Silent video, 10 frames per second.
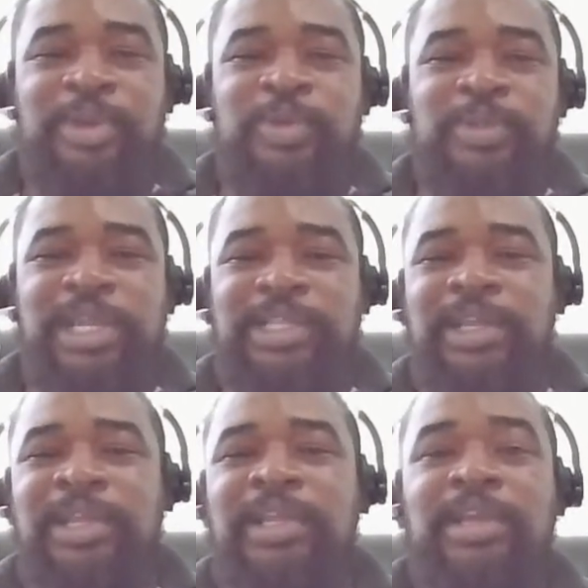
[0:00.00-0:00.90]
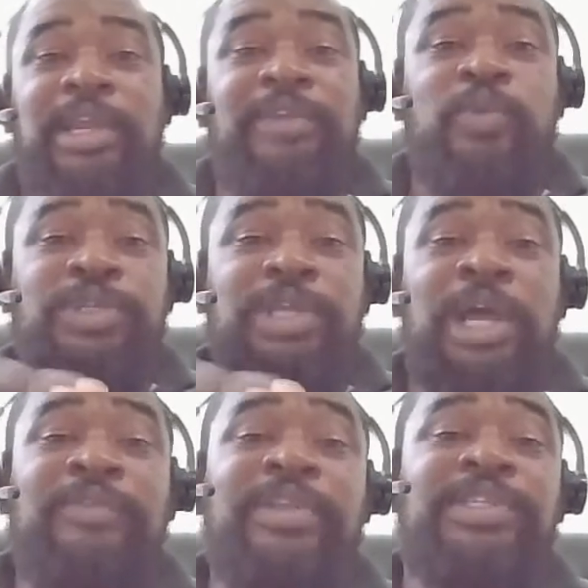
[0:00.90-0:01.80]
in our newsletter. Of course,
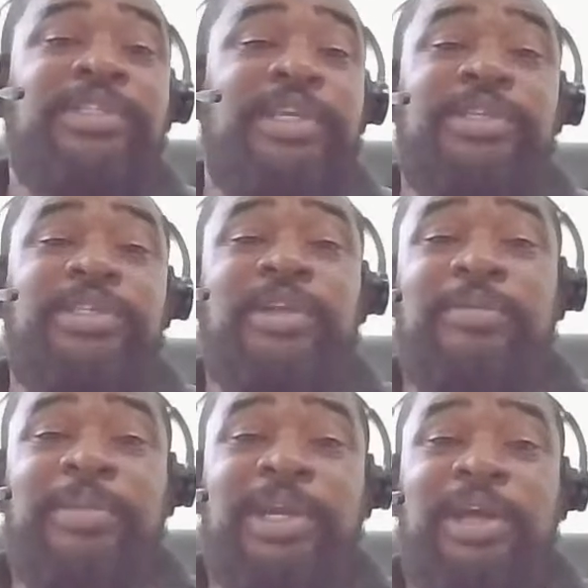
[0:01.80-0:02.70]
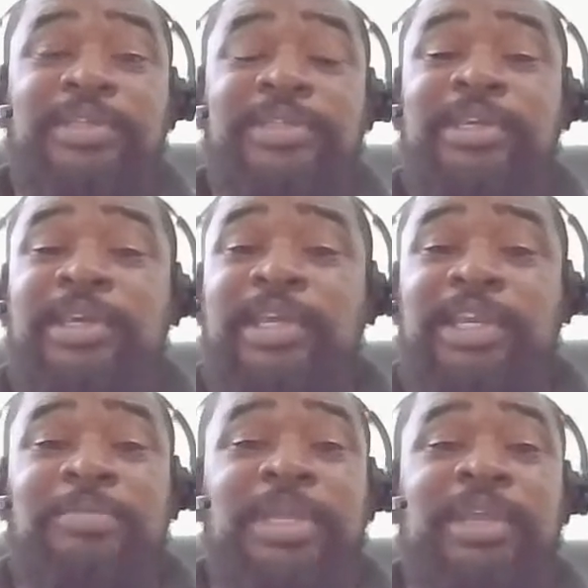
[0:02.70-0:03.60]
all of this is necessary because
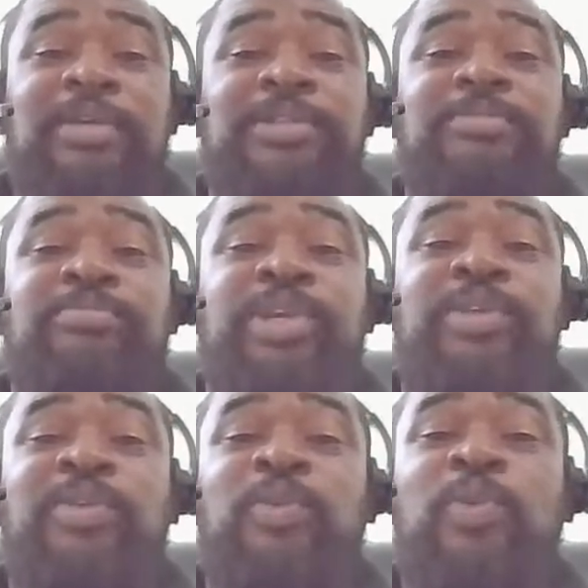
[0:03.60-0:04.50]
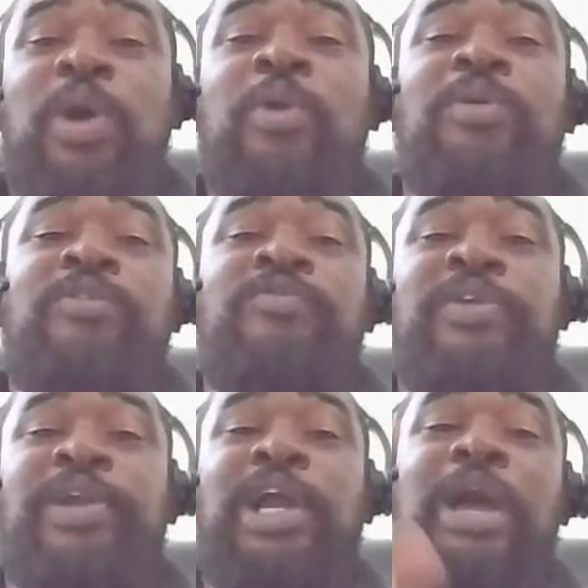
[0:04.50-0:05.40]
the media doesn't bring you all
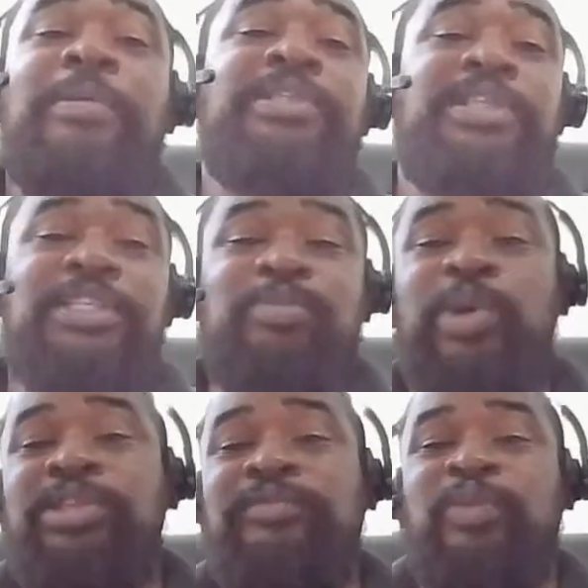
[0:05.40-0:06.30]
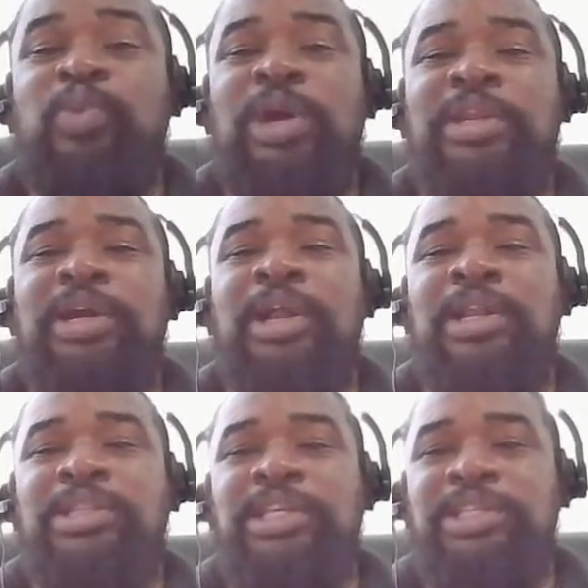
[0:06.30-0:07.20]
very common sense point of view on
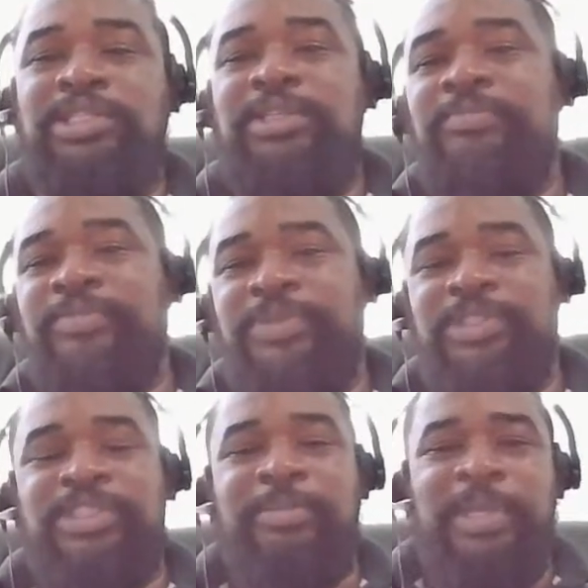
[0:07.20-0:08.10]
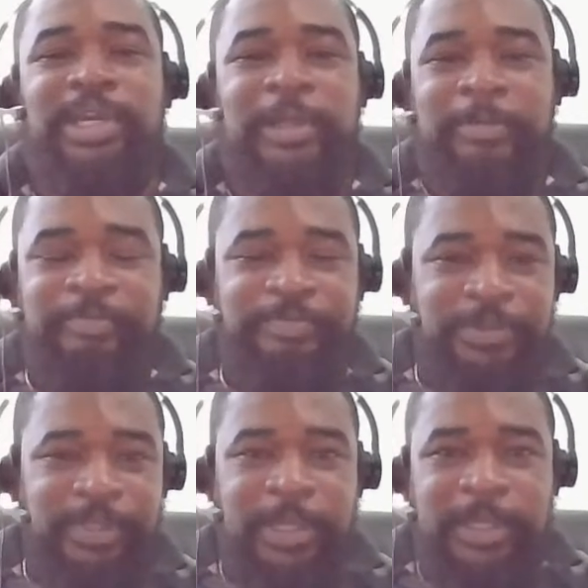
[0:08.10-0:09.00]
all things Jamaica.
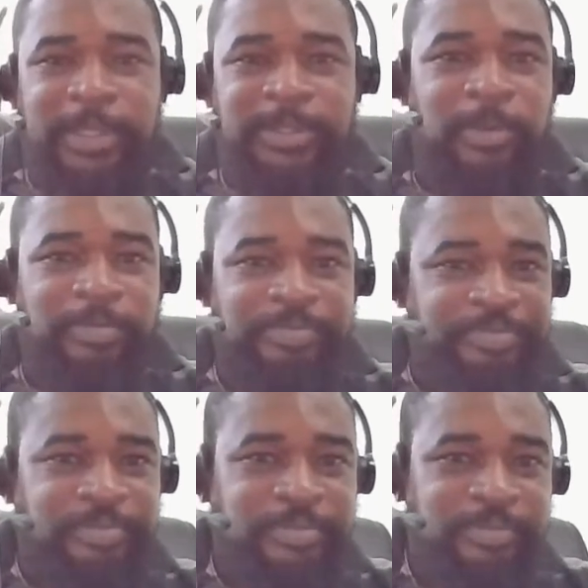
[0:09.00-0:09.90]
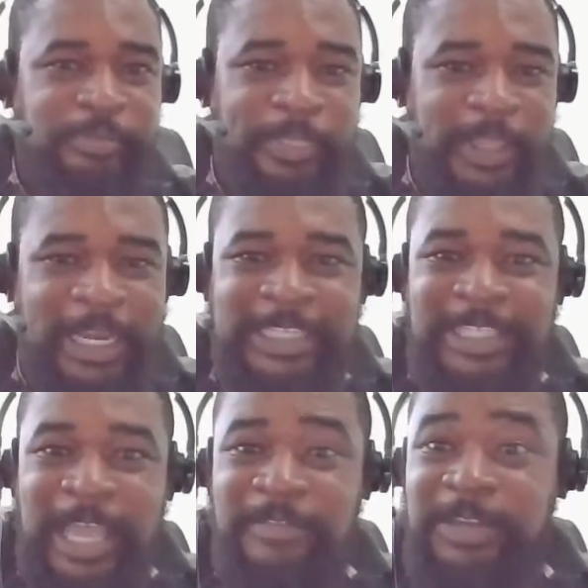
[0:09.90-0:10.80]
So
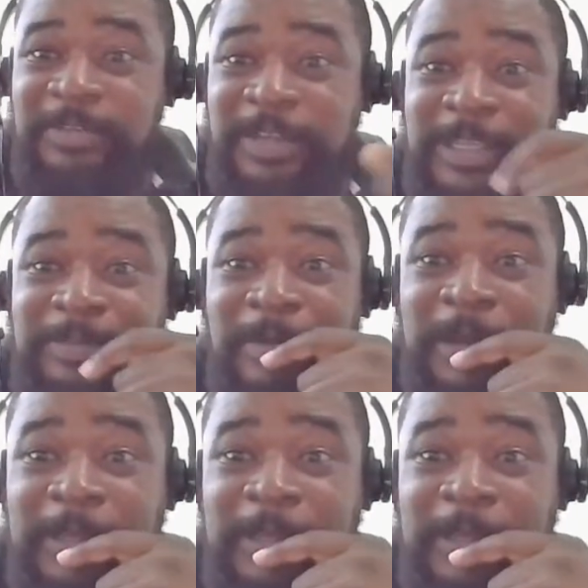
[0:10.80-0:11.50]
let's dive into it this